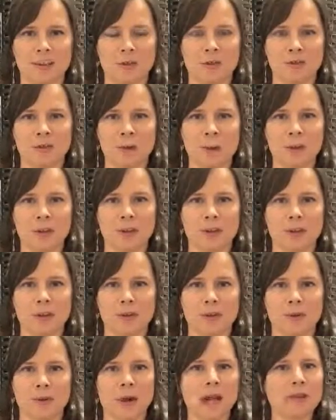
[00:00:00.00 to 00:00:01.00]
for
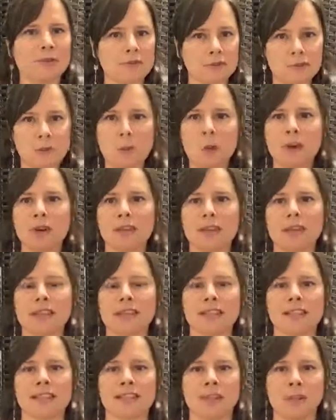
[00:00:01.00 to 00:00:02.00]
you and for
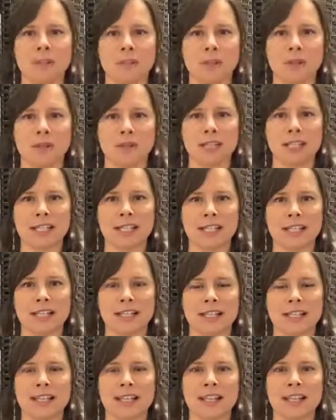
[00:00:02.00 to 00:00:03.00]
this
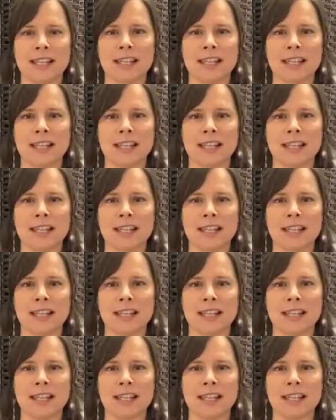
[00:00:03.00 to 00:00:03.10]
community,